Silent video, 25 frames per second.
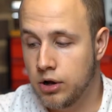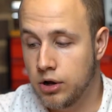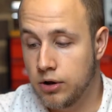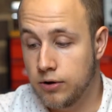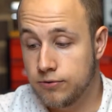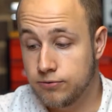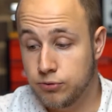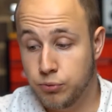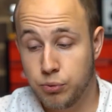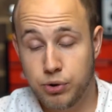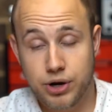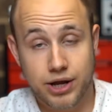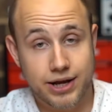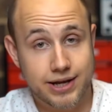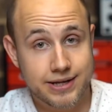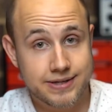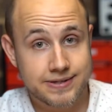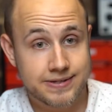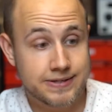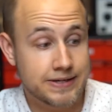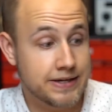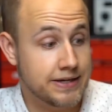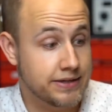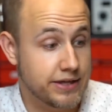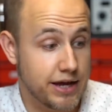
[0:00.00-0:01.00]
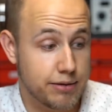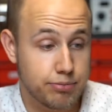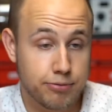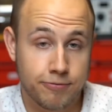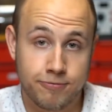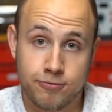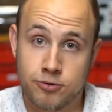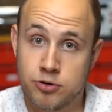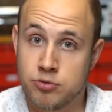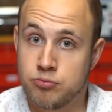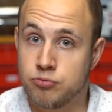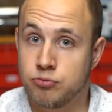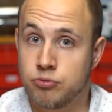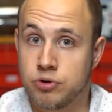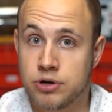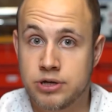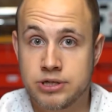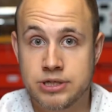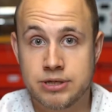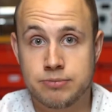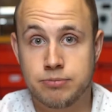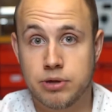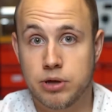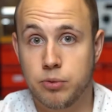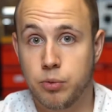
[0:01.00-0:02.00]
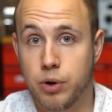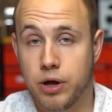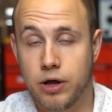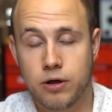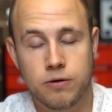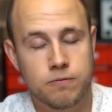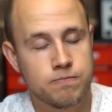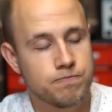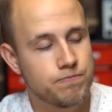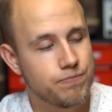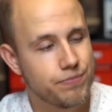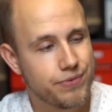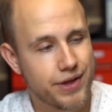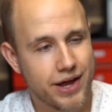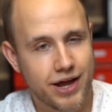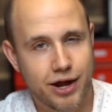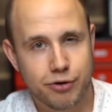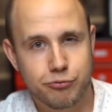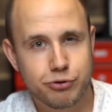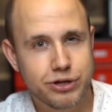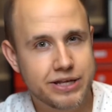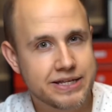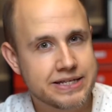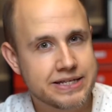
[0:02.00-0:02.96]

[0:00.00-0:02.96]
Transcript: From what I can see, they perform reasonably well. They aren't really